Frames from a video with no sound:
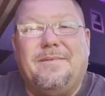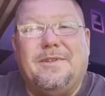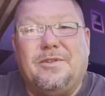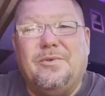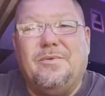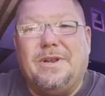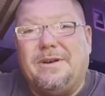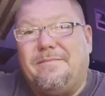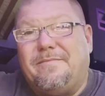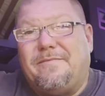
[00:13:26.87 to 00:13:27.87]
the
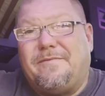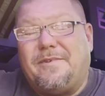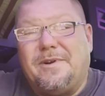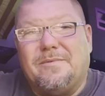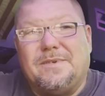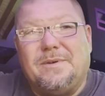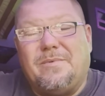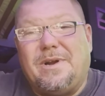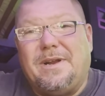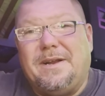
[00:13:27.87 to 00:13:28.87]
tuning frequency
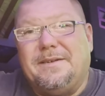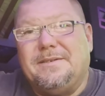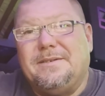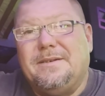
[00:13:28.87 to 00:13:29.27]
range,